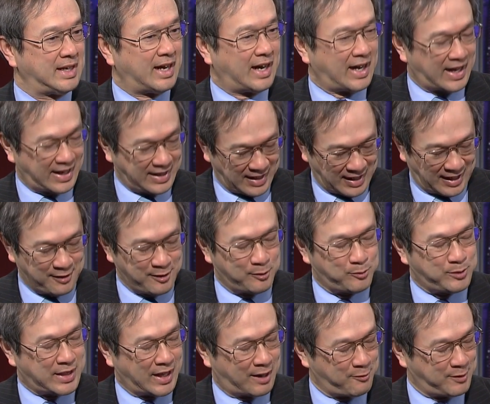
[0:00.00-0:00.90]
I, I,
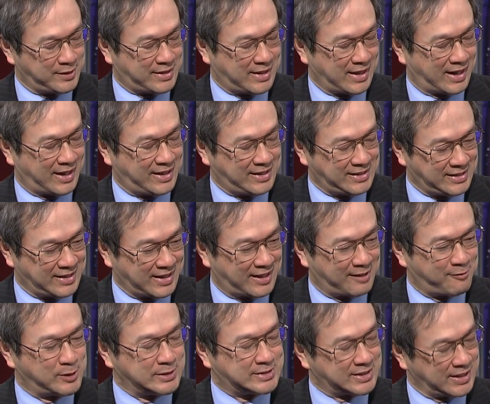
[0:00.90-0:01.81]
I would, I,
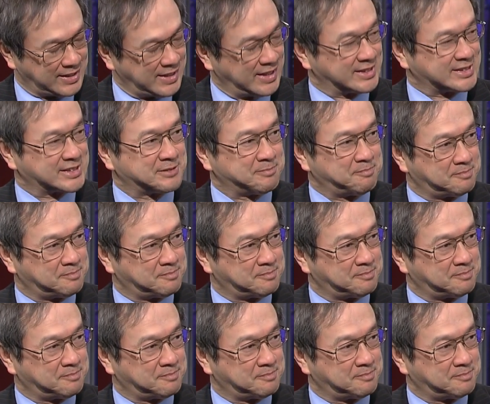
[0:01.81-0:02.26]
I would say yes.